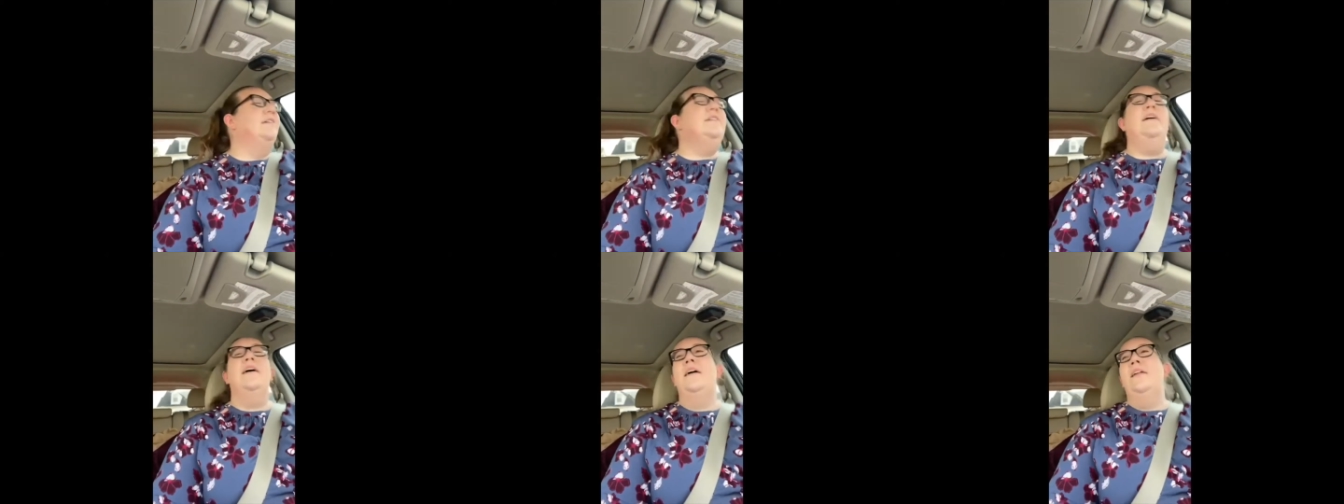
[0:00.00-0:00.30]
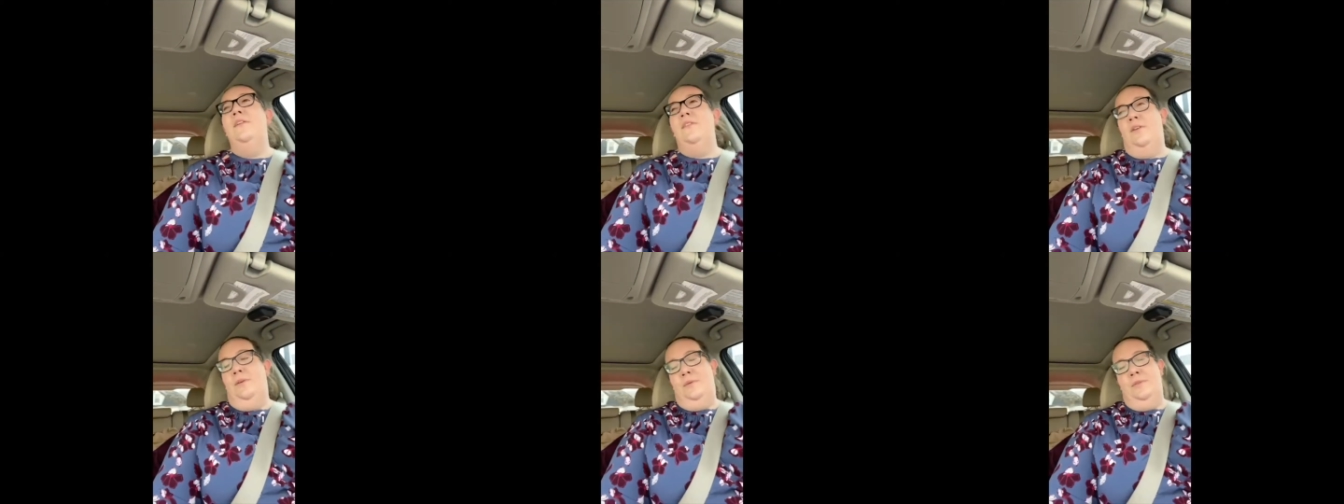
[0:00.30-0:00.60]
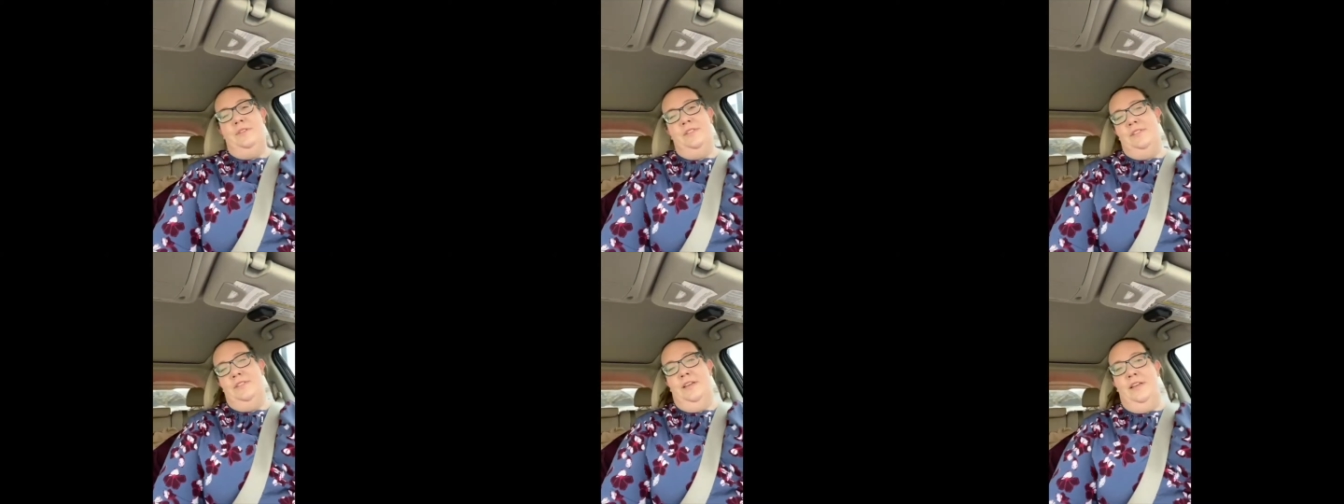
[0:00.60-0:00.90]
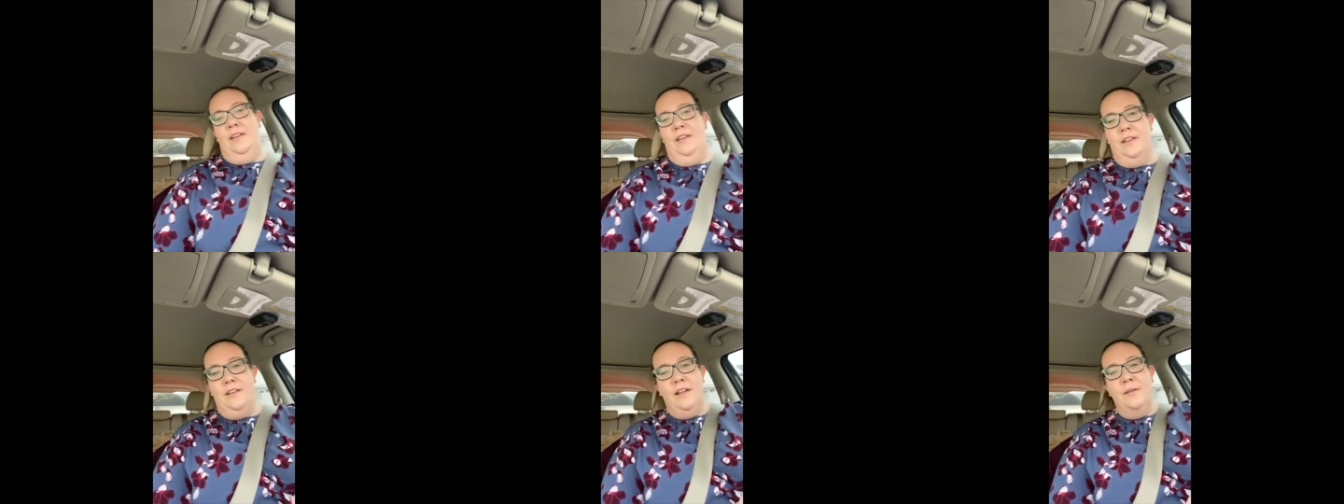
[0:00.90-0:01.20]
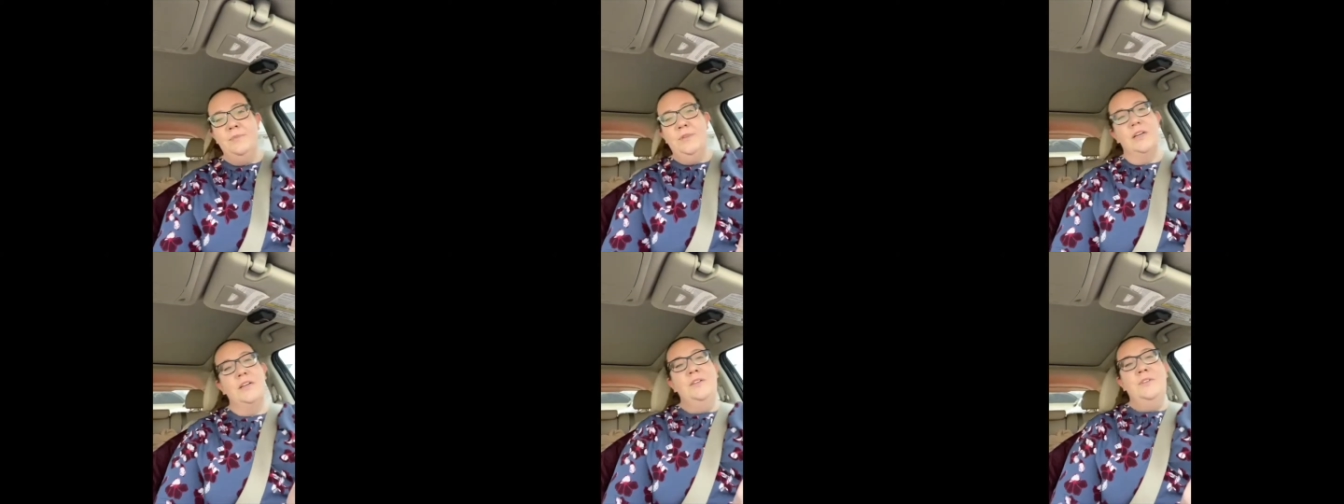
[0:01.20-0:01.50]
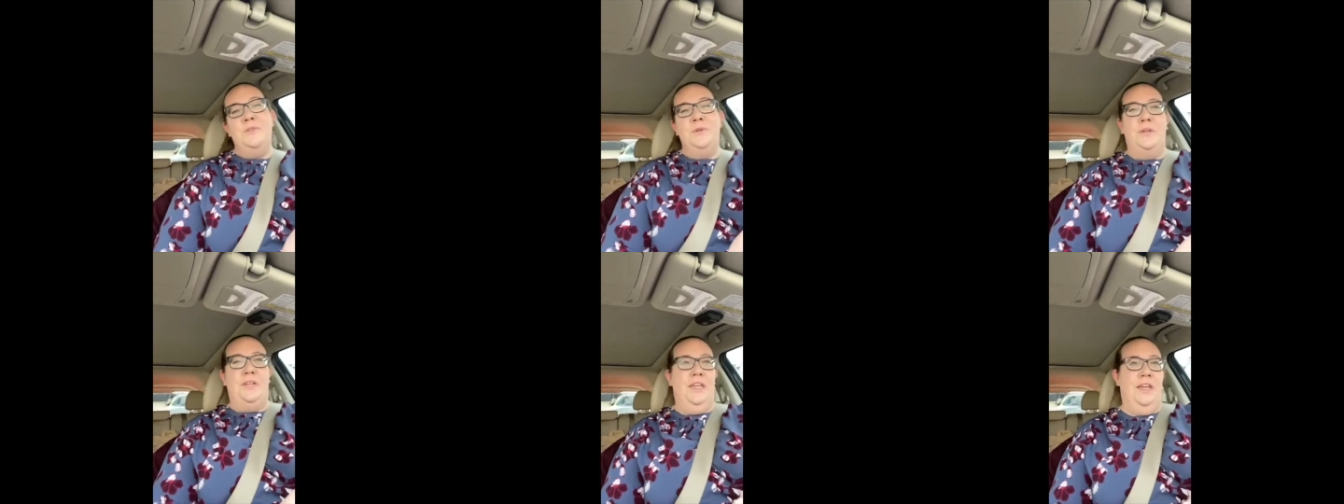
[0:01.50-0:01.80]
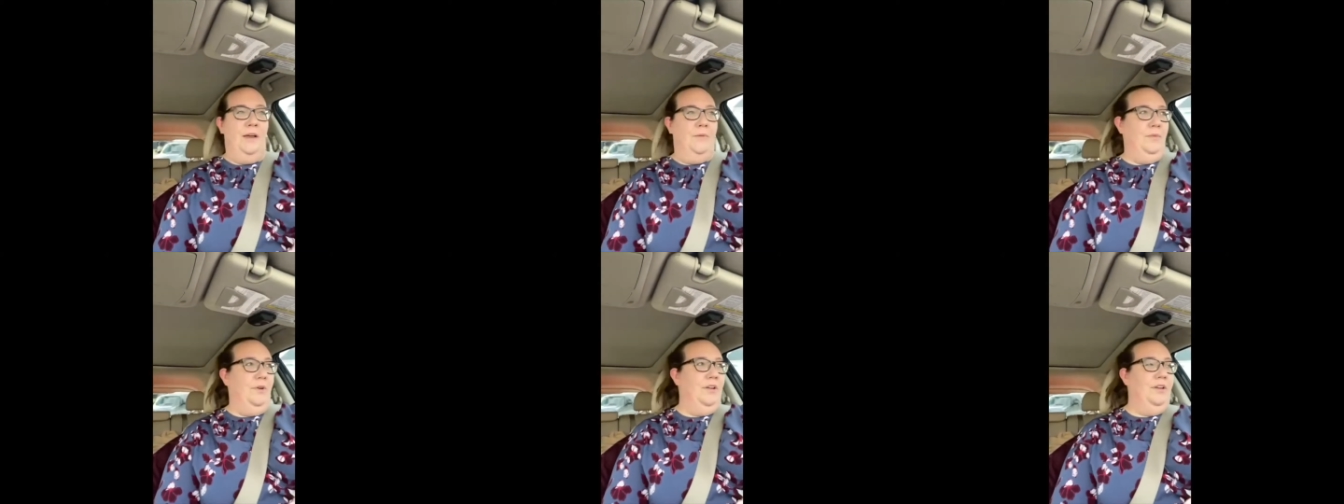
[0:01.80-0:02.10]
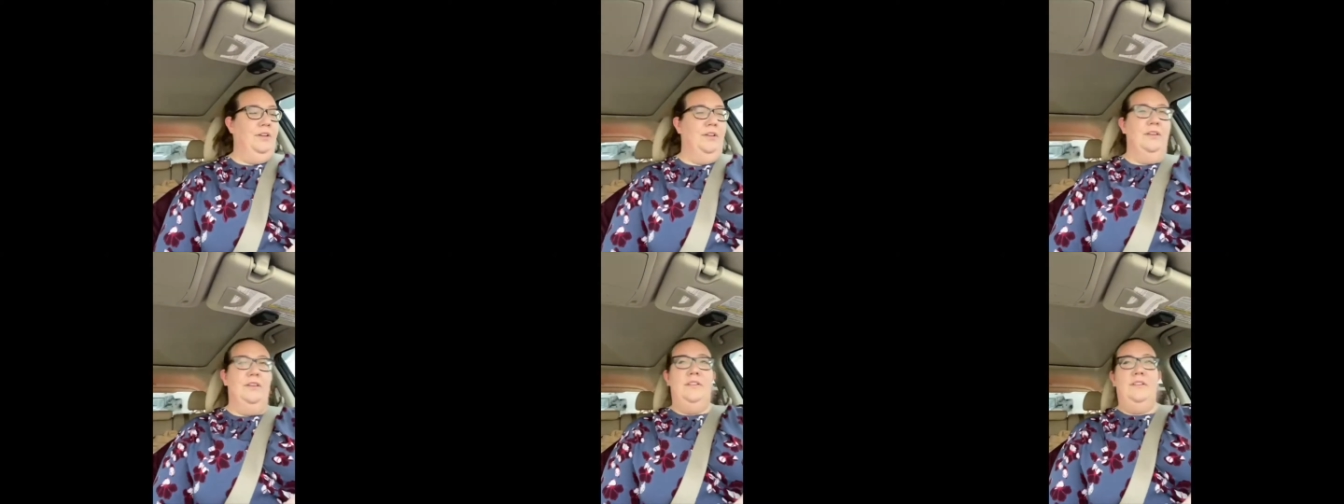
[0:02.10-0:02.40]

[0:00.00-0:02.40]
don't know what to say. I'm talking to a camera